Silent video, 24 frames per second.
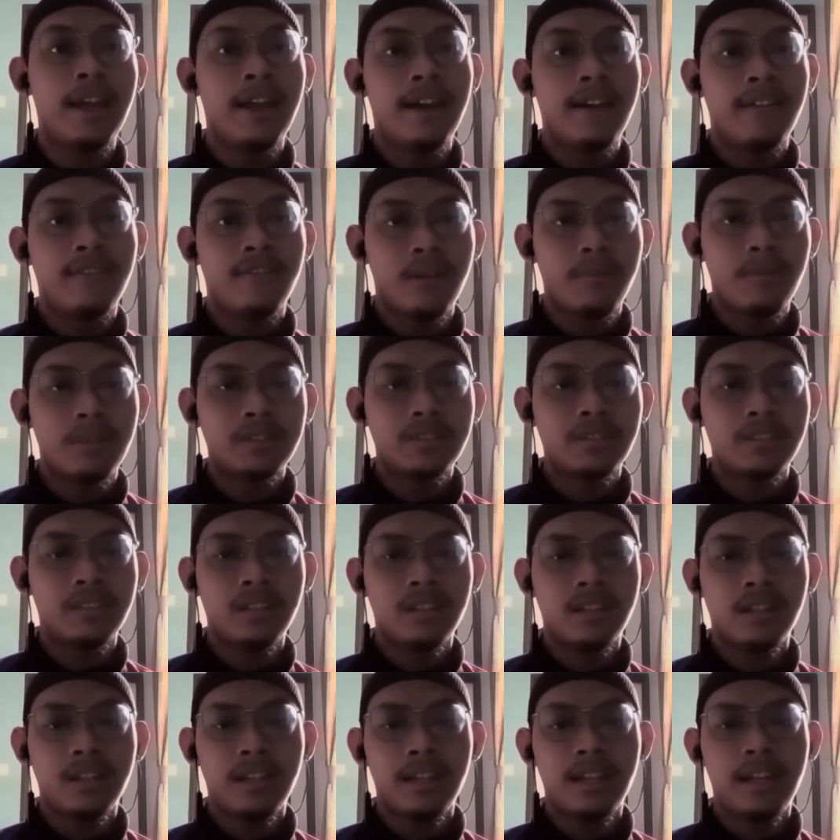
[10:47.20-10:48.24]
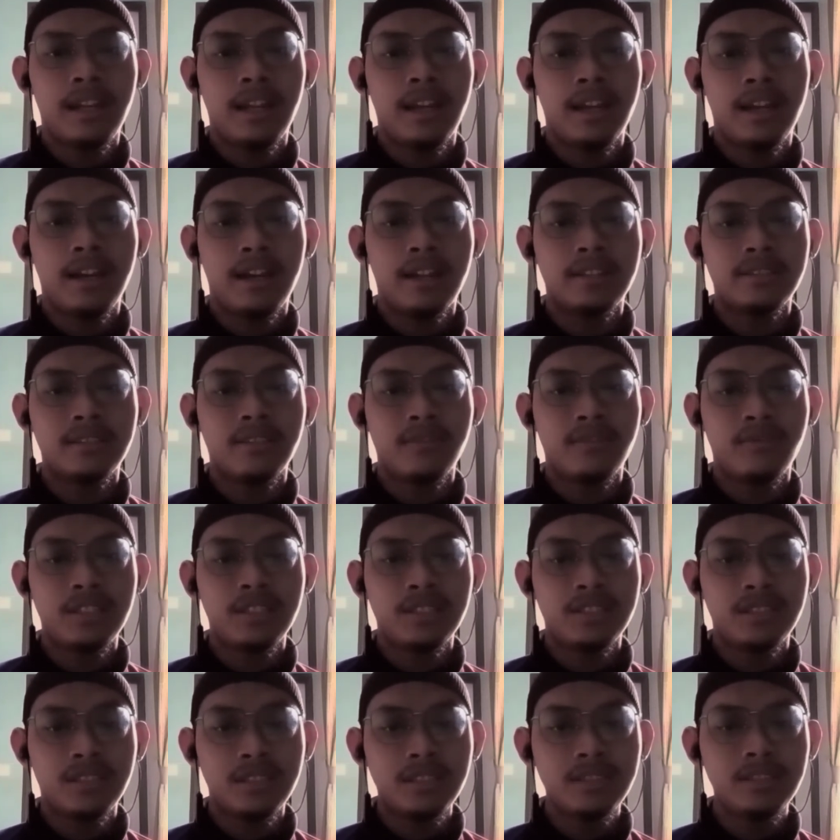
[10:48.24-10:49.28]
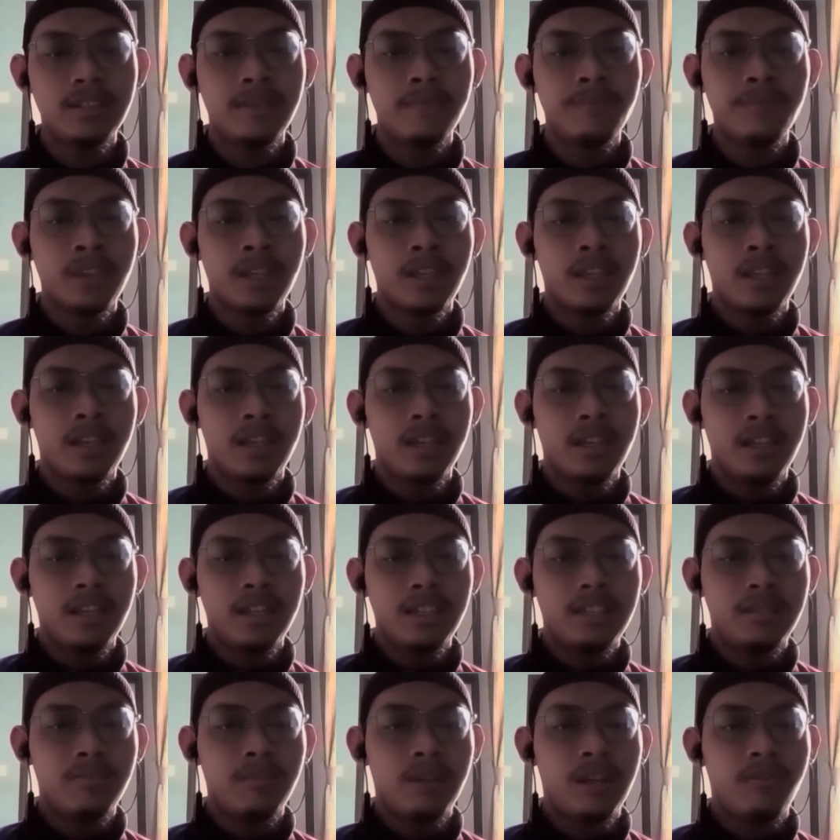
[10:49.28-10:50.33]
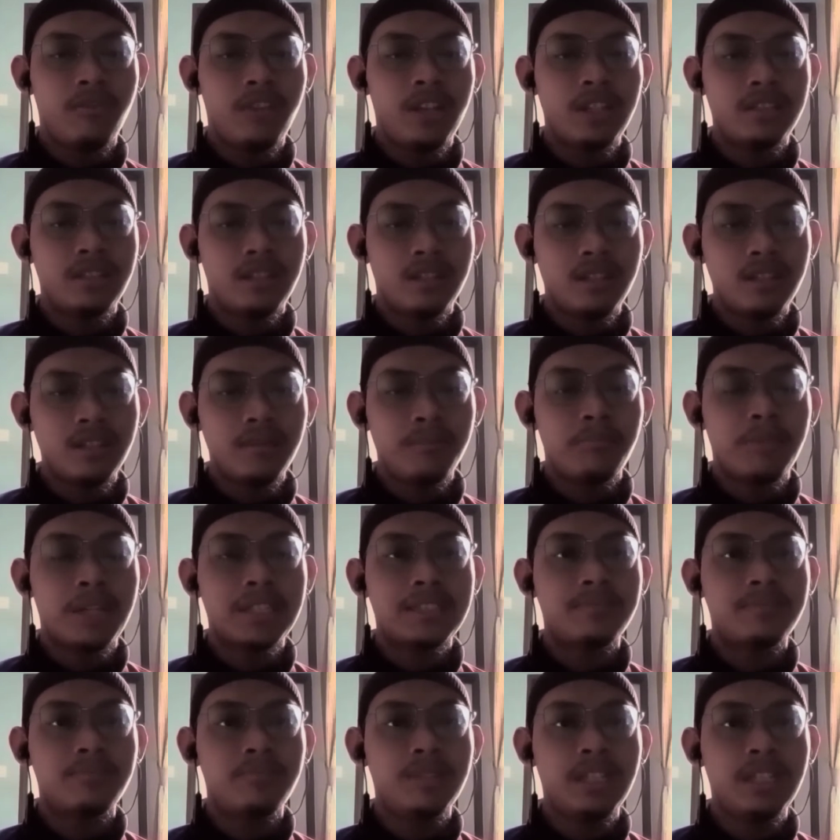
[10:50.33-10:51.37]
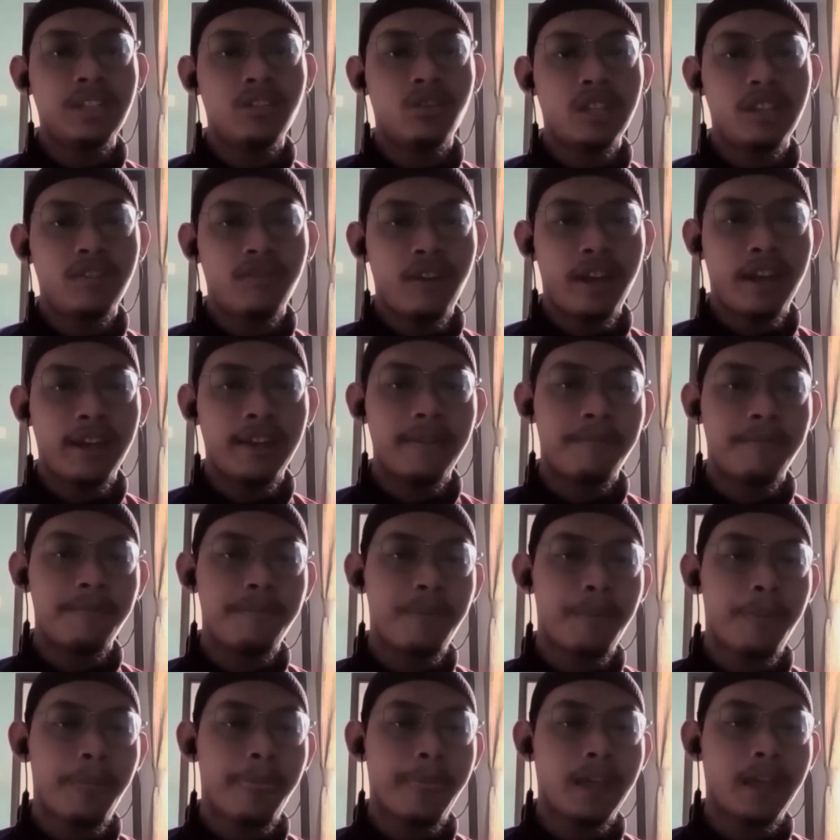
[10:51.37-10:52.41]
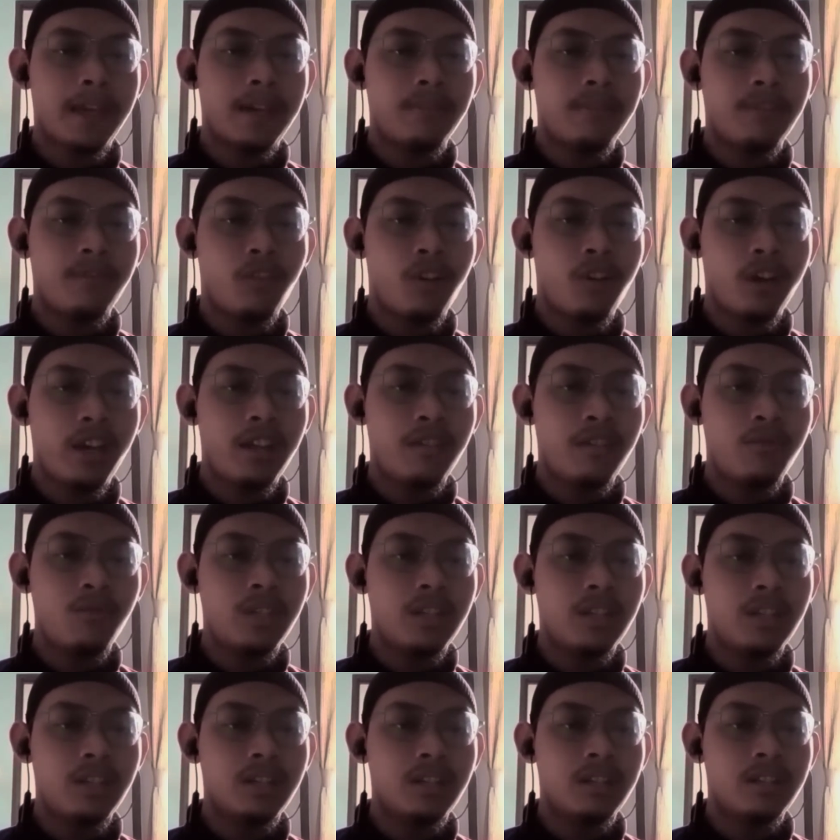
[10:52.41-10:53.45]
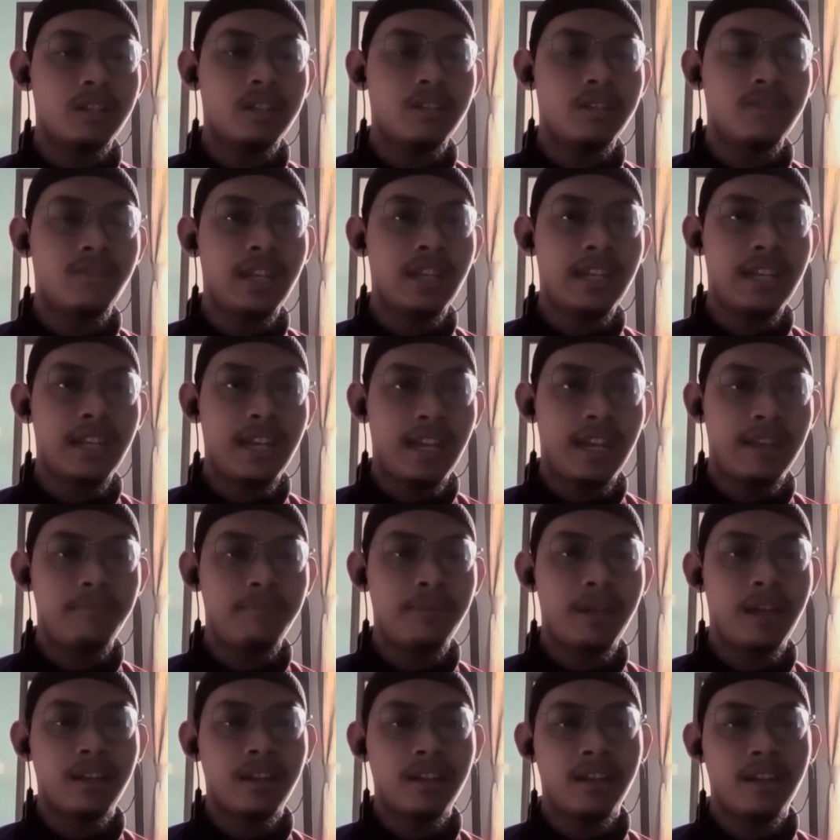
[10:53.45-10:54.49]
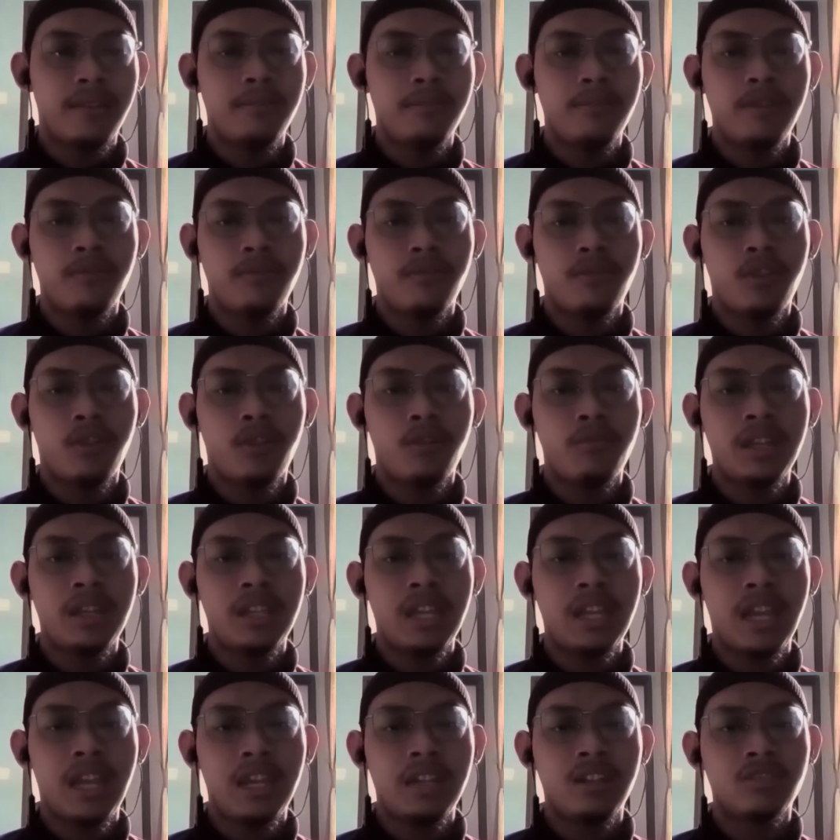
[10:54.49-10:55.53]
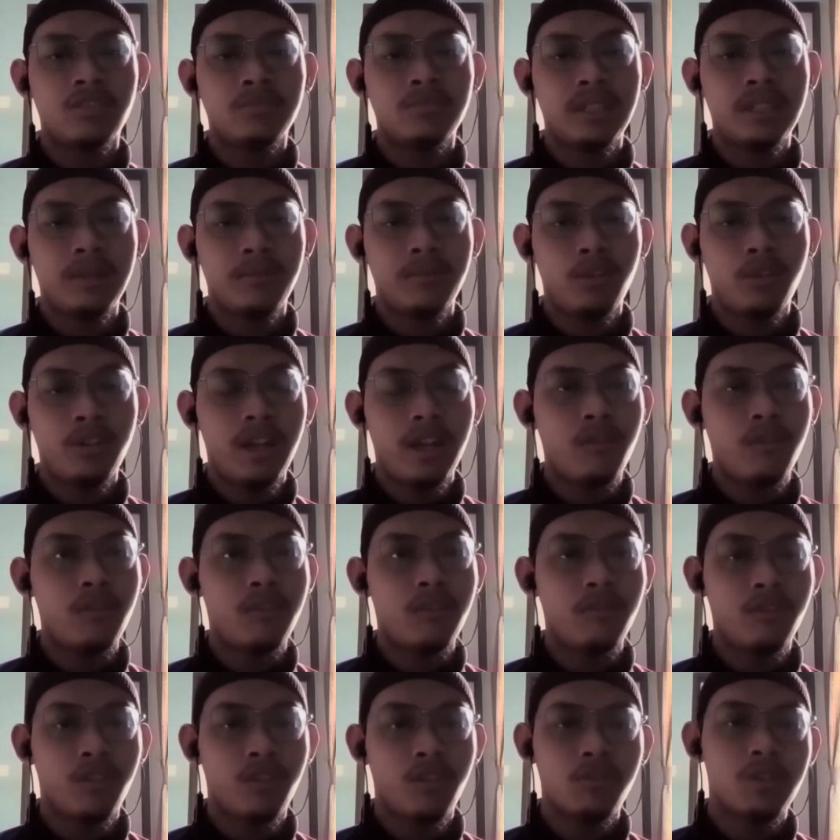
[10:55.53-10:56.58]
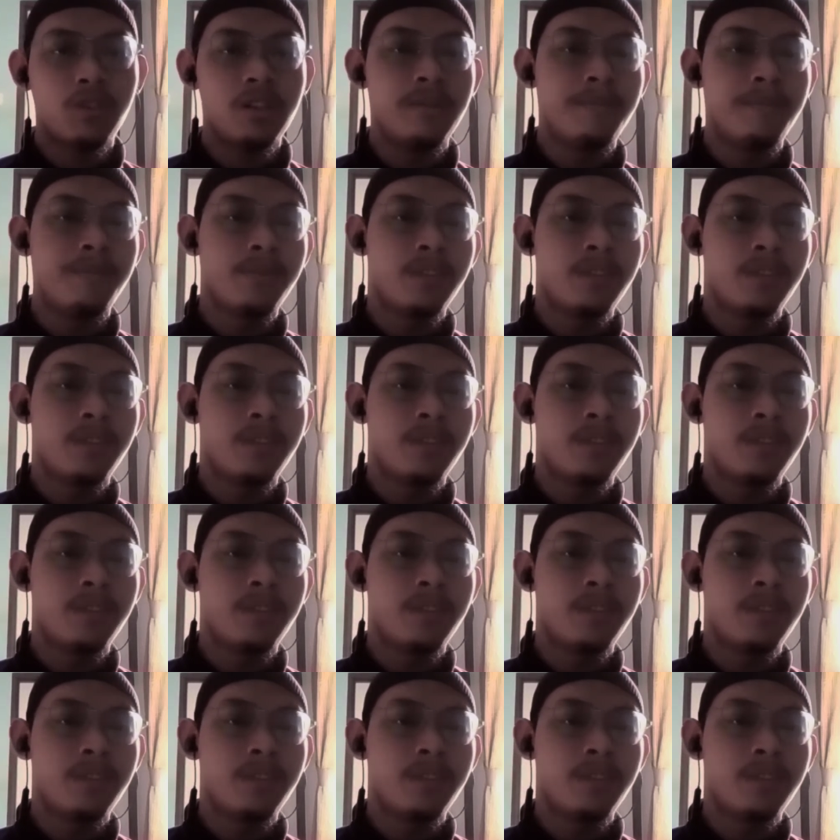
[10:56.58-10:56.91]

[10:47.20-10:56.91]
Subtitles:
Pharmaceutical Services. Each manufacturer must be notified beforehand with a valid NPRA before making any cosmetic product withdrawal.